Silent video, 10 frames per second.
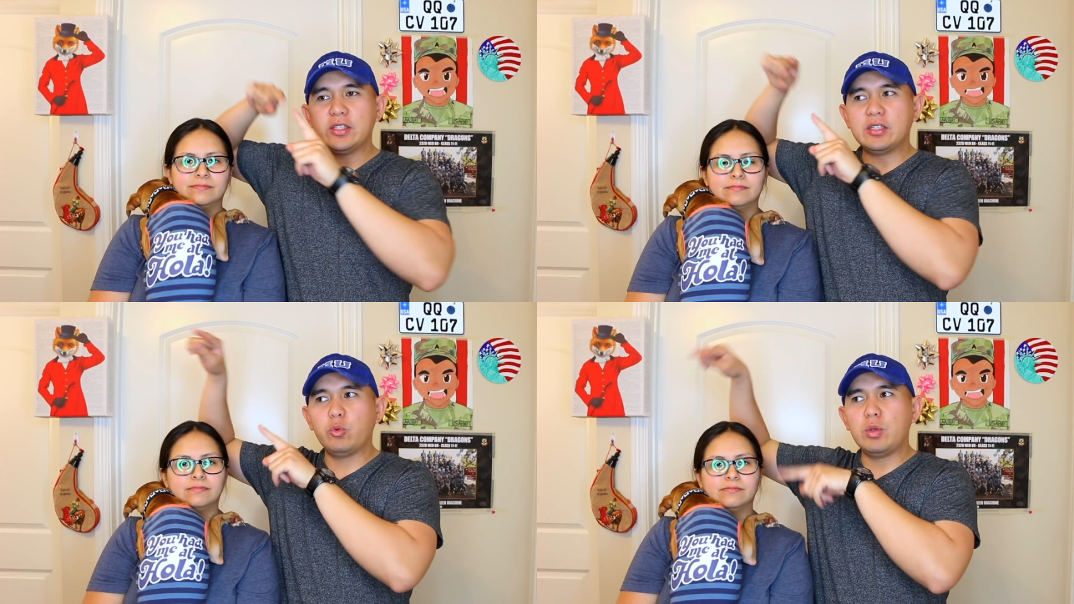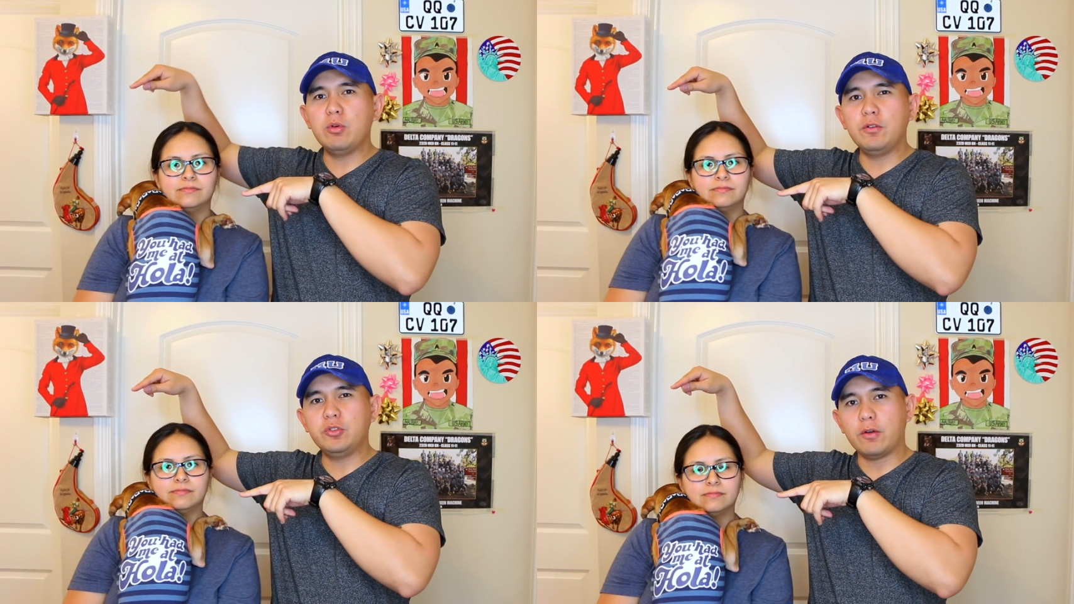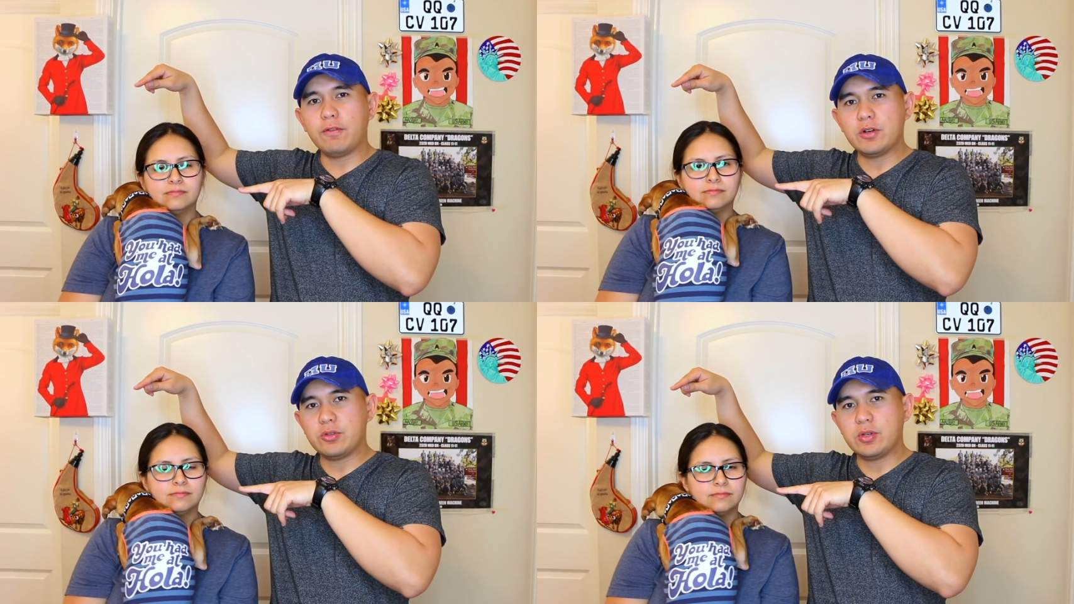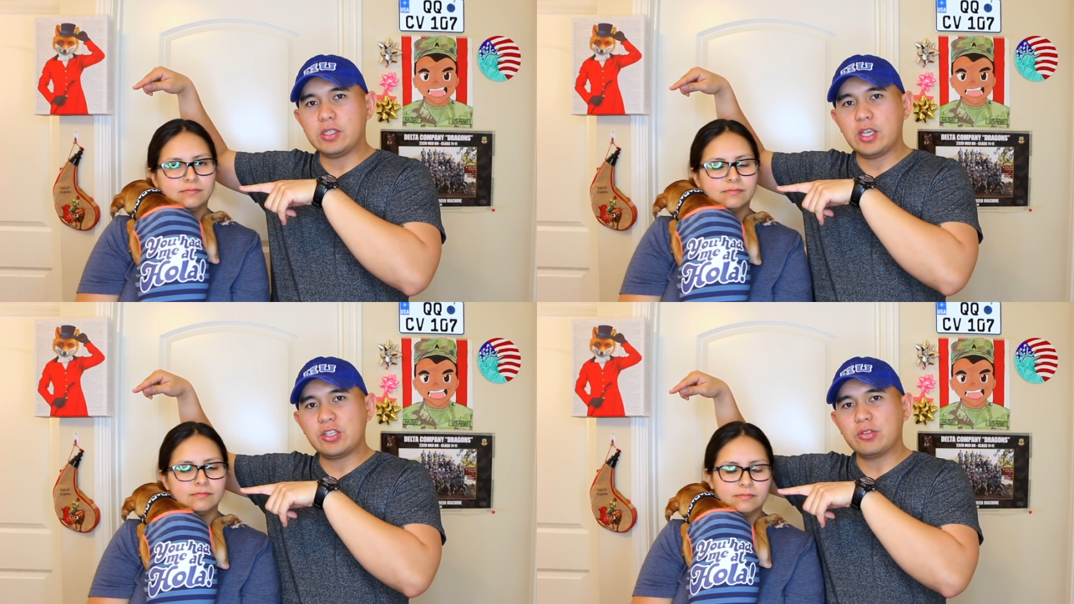Speaker 1: until we moved to our first duty
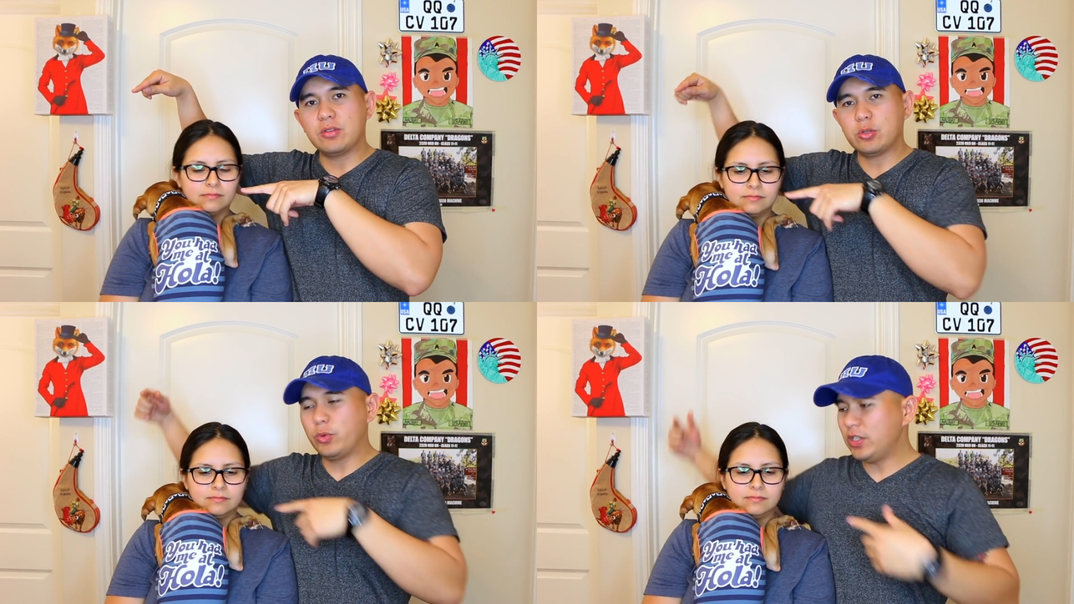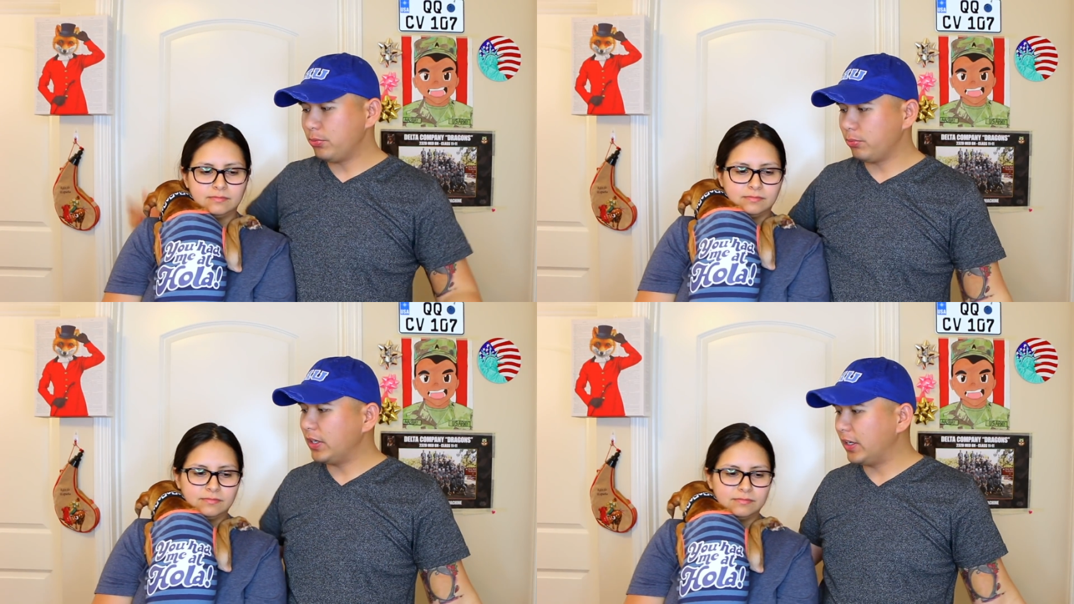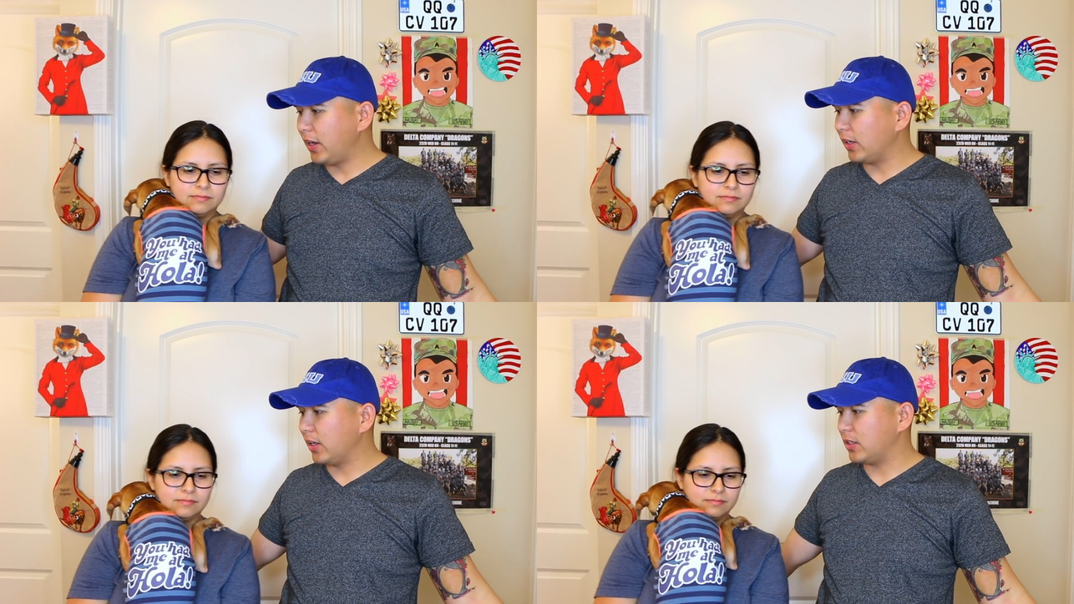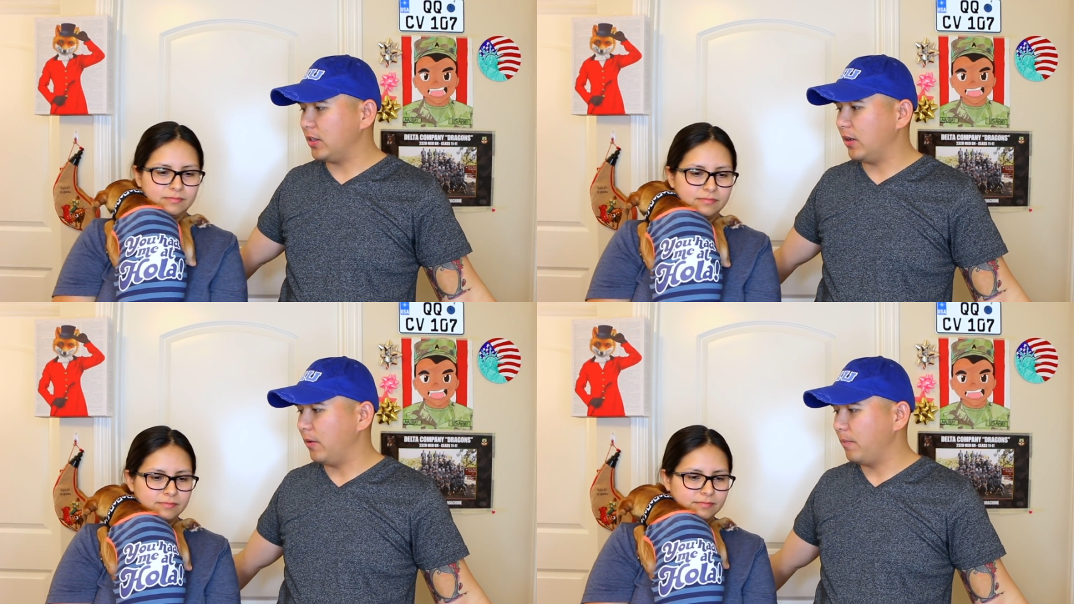station. So we really got lucky,
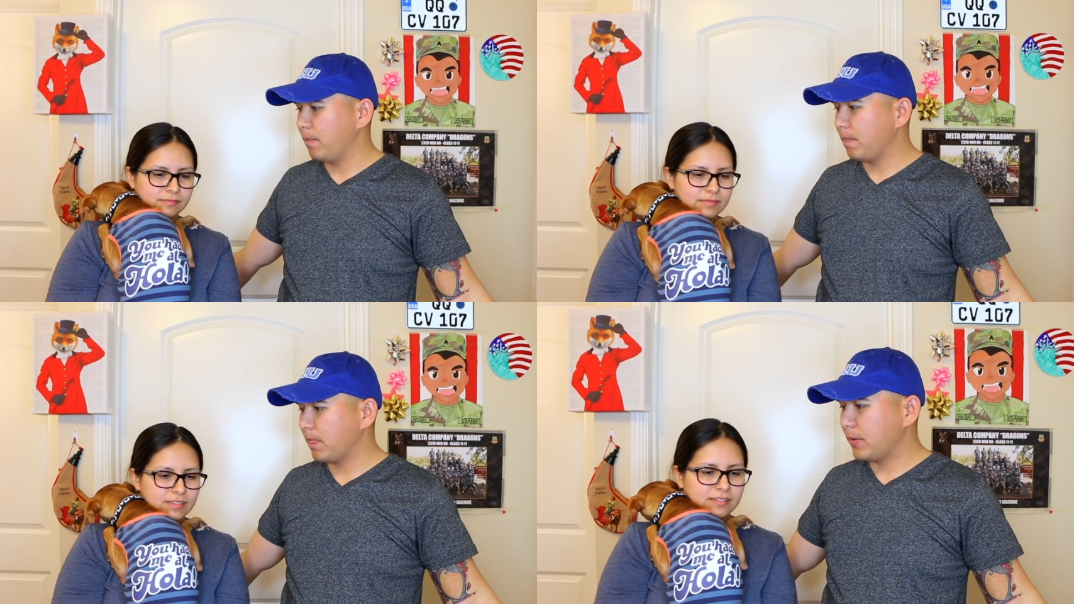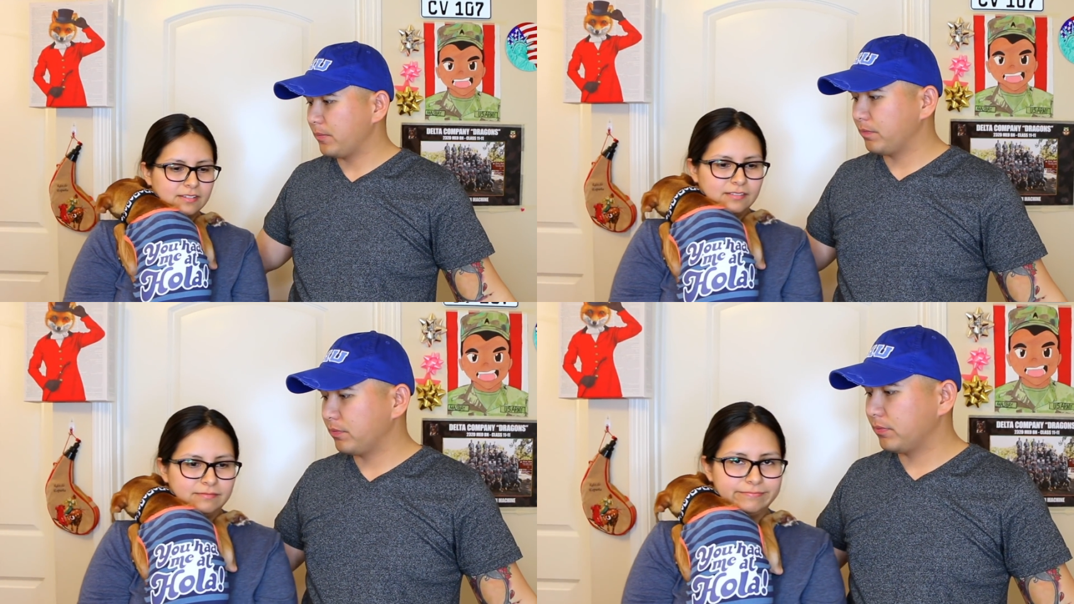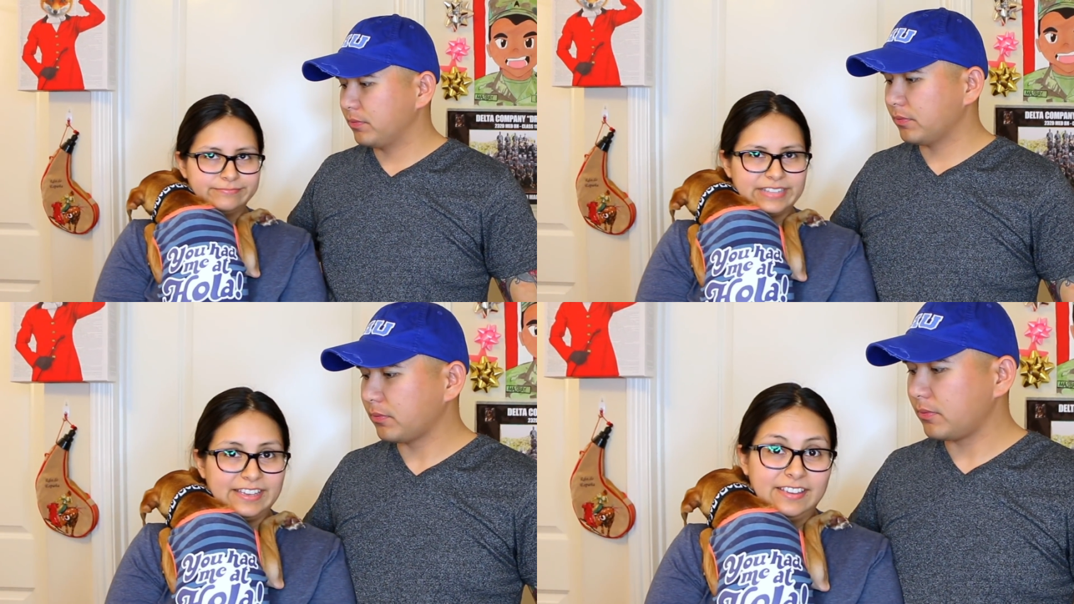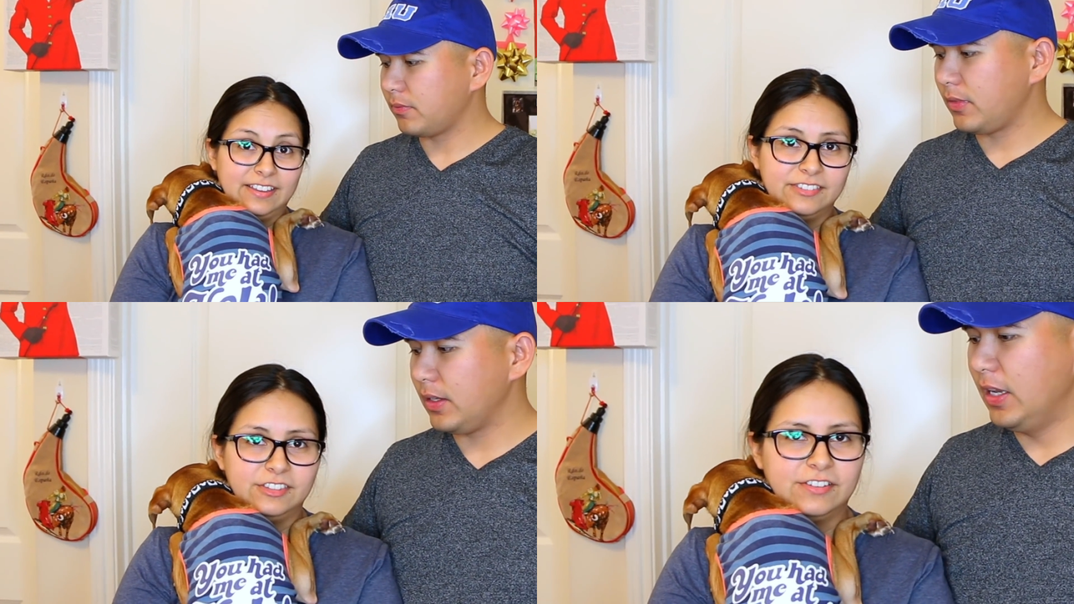huh?
Speaker 2: I
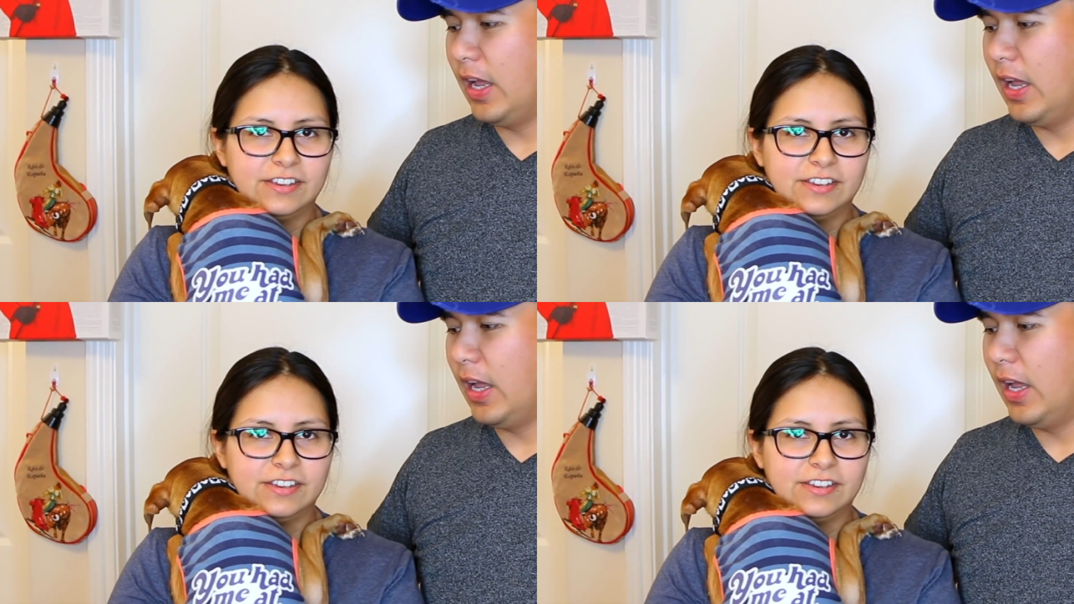guess you